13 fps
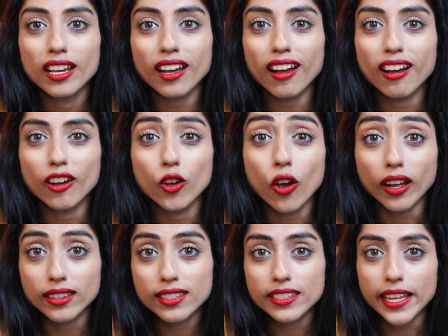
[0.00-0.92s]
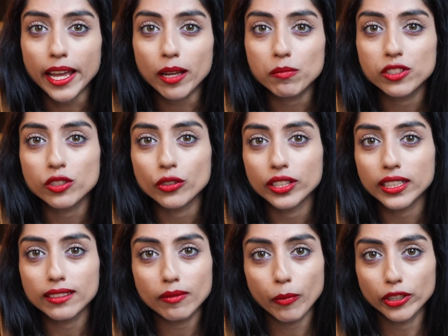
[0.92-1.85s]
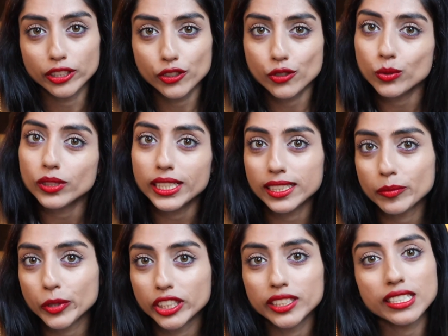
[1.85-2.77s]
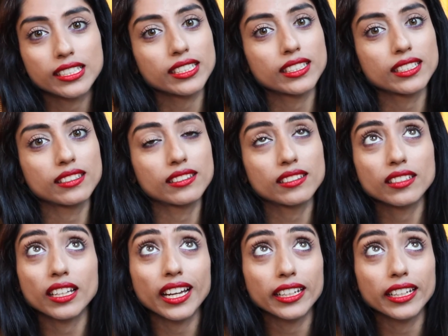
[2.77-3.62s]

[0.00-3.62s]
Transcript: concepts or these spiritual experiences